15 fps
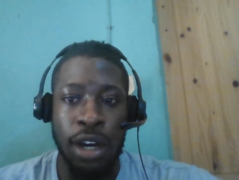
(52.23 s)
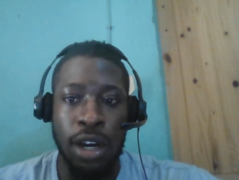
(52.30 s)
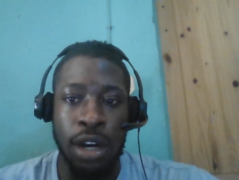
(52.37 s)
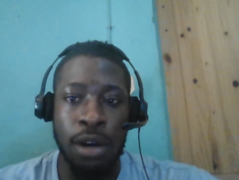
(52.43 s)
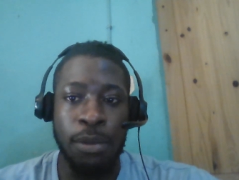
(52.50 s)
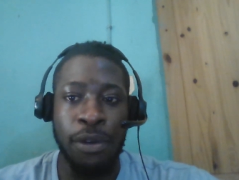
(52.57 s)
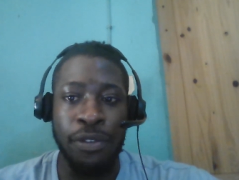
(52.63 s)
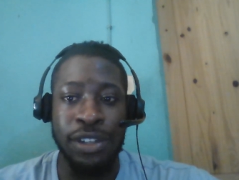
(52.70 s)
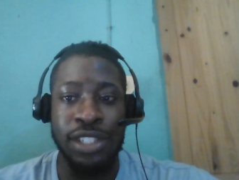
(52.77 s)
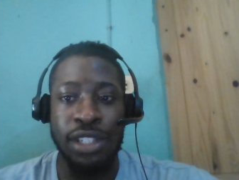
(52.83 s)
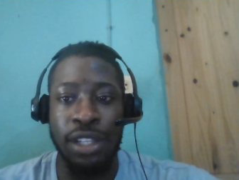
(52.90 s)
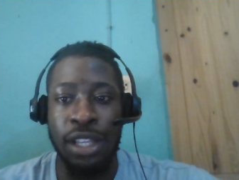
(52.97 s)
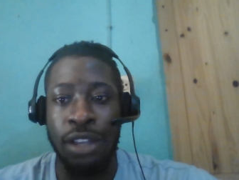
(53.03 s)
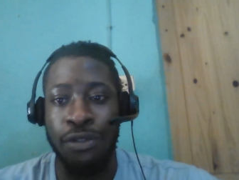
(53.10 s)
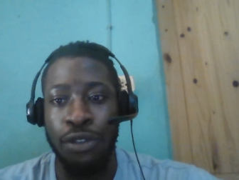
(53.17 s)
um,
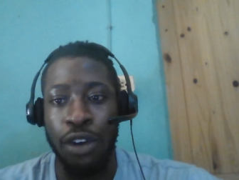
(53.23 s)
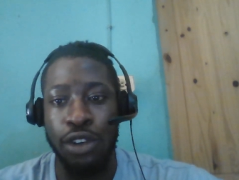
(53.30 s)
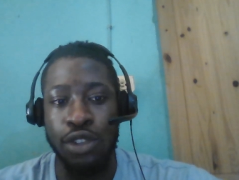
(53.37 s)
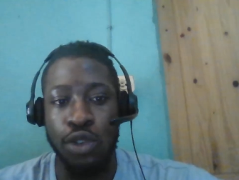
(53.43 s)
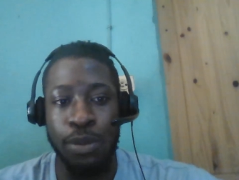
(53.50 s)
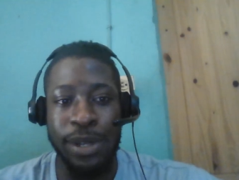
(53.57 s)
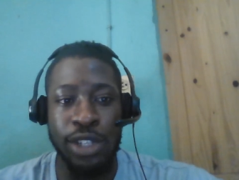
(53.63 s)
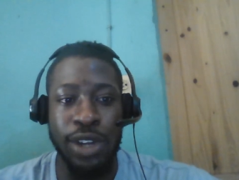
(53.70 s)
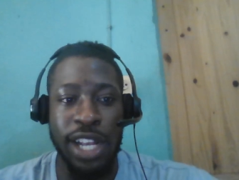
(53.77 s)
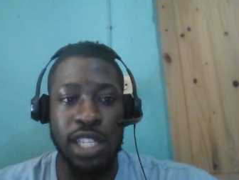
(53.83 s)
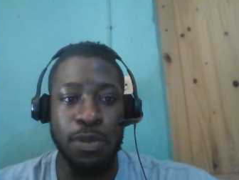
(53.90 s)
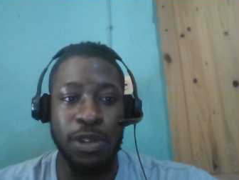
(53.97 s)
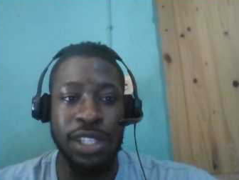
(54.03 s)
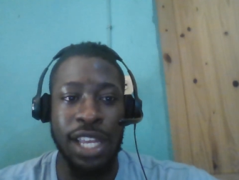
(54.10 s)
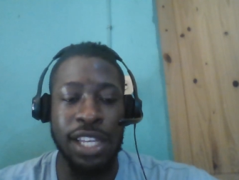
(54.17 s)
officially for Zumi
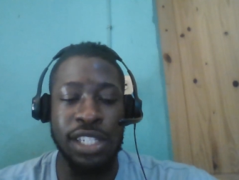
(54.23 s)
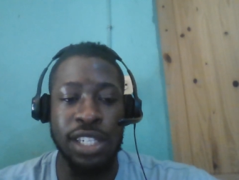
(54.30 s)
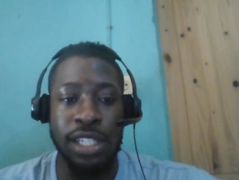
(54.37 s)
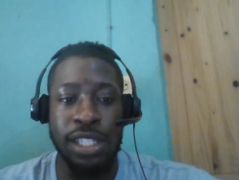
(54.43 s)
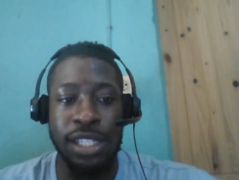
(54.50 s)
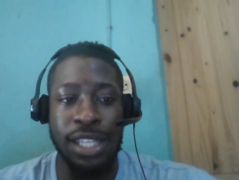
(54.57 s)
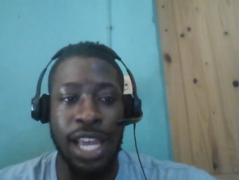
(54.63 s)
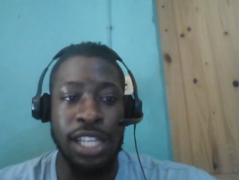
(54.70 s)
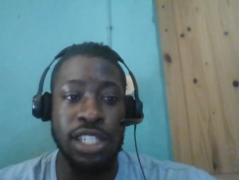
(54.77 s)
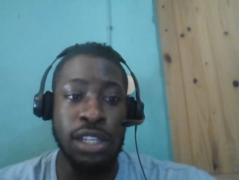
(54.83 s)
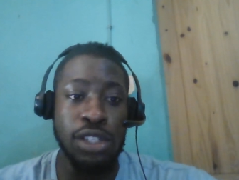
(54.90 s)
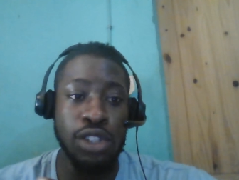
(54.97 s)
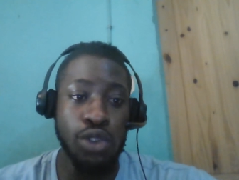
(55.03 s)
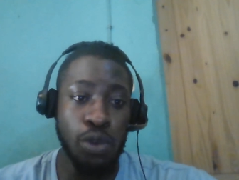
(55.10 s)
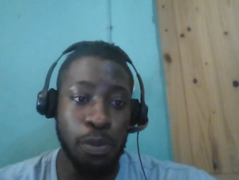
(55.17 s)
Transportation slash
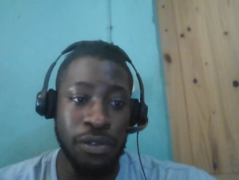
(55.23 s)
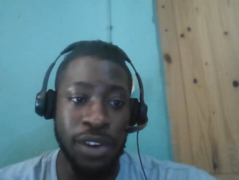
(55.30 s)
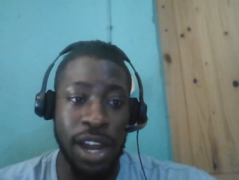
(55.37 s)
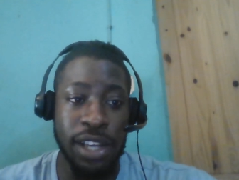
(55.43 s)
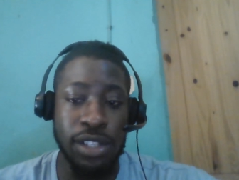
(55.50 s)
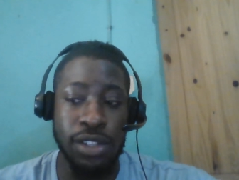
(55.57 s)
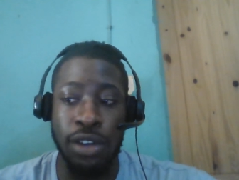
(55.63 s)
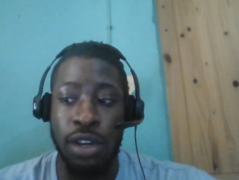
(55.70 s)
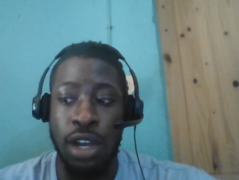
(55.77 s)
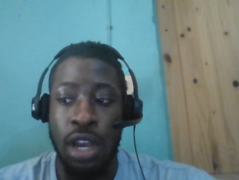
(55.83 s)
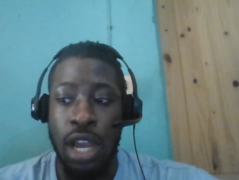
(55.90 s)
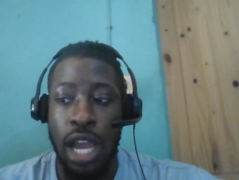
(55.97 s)
supervisor.